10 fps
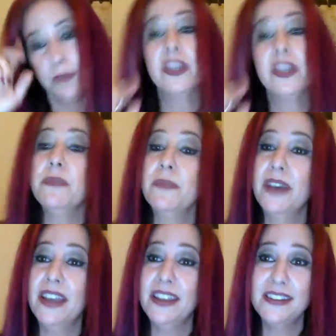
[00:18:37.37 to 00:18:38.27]
Keep in
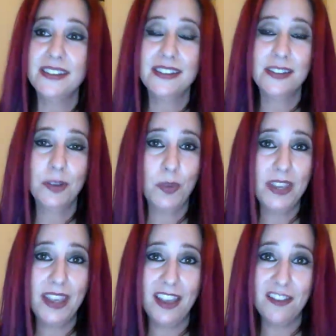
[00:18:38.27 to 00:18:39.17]
mind,
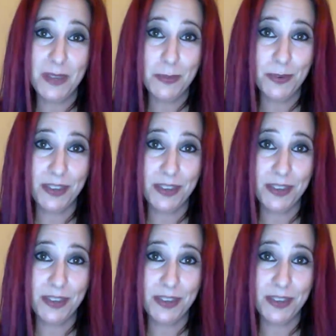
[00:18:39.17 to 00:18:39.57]
we have people